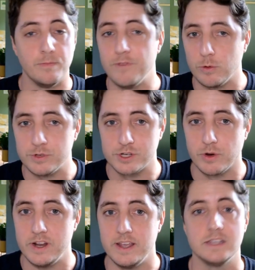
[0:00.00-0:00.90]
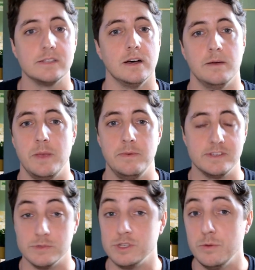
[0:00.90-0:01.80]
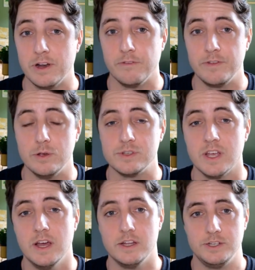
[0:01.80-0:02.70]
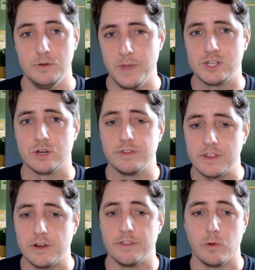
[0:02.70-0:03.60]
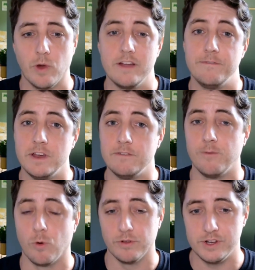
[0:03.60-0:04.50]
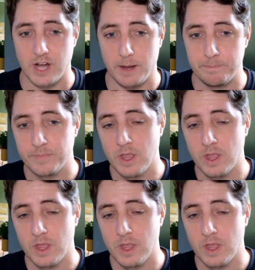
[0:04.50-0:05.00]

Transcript: phone screenings, maybe some Zoom interviews to make sure that they're the right fit for the job.